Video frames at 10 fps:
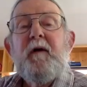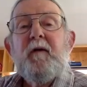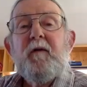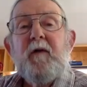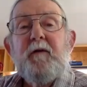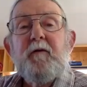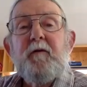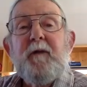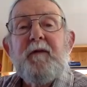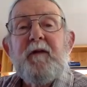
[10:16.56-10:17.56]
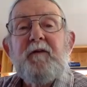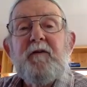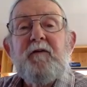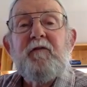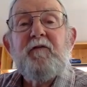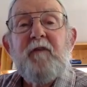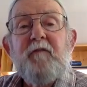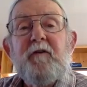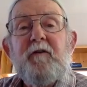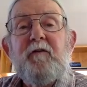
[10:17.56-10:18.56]
Later, by the
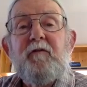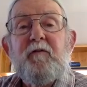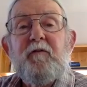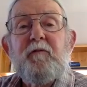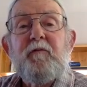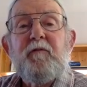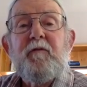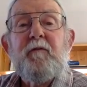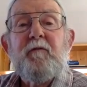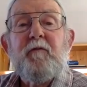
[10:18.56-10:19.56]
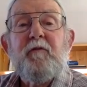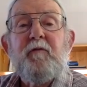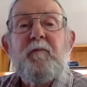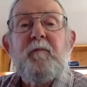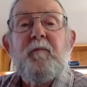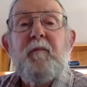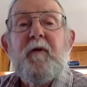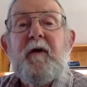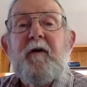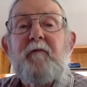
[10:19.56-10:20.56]
1870s, this was the first
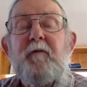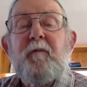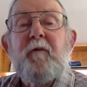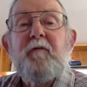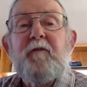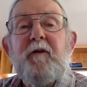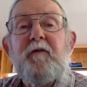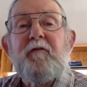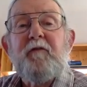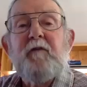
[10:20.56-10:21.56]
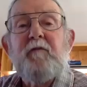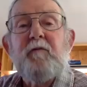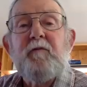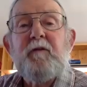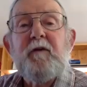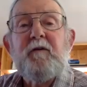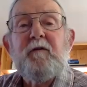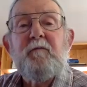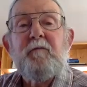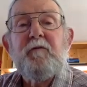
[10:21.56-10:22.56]
effort of the United States was in the
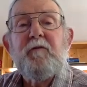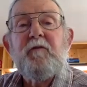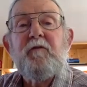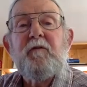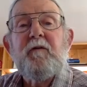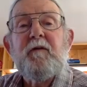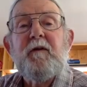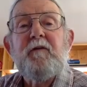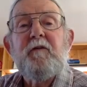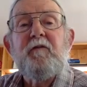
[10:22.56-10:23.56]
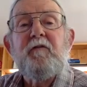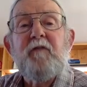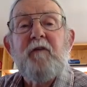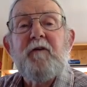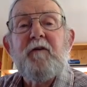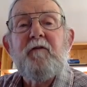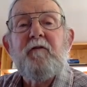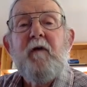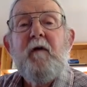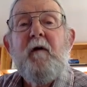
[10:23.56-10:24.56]
1850s. In the
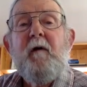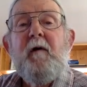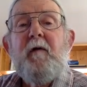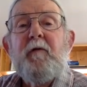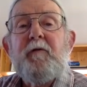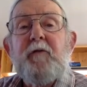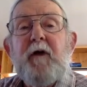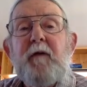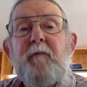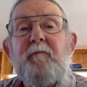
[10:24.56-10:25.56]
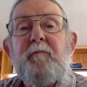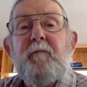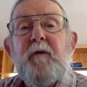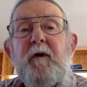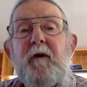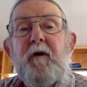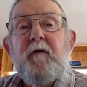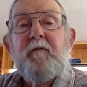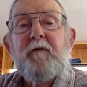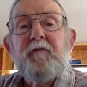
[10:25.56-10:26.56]
1870s, the tribe
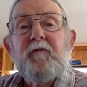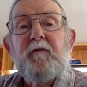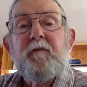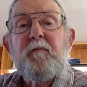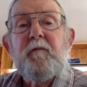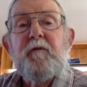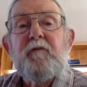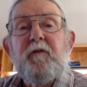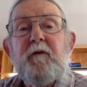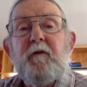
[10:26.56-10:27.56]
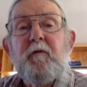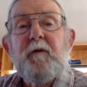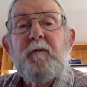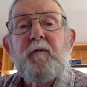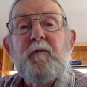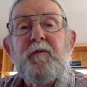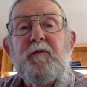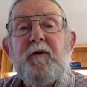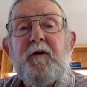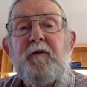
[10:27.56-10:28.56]
eventually reached an agreement with the
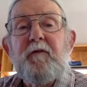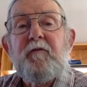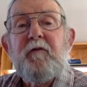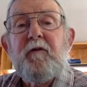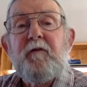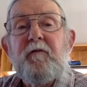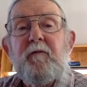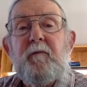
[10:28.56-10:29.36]
United States